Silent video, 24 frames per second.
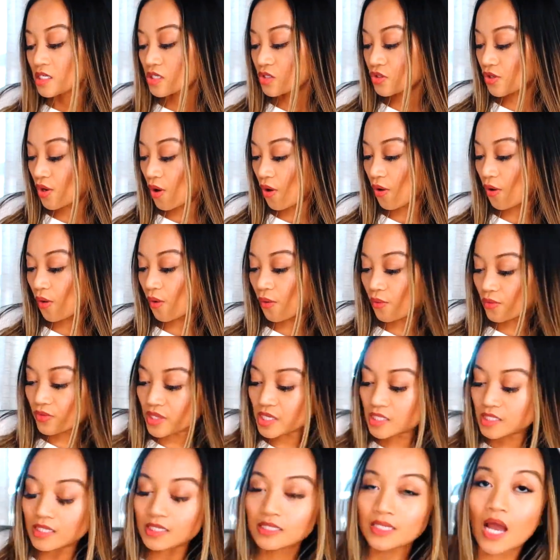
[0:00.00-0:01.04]
So
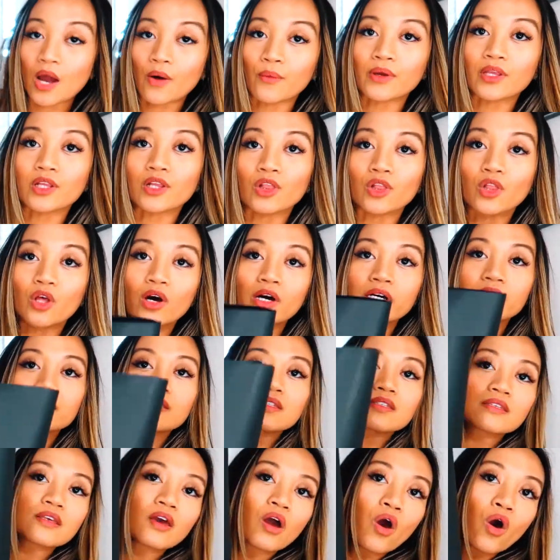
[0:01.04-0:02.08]
this is how it
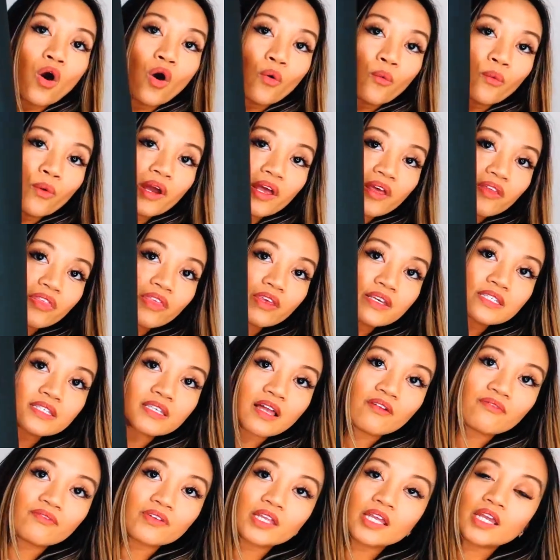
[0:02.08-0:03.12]
looks with
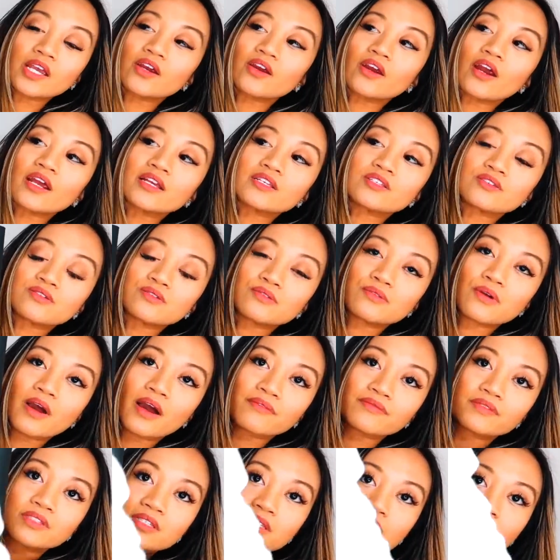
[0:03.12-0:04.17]
stuff in here. I do
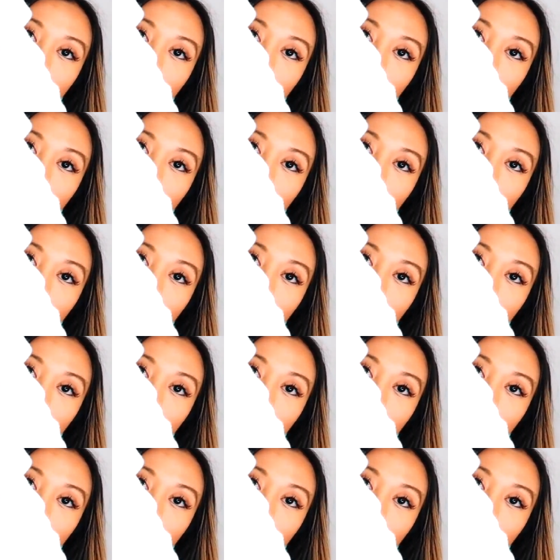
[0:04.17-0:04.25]
have to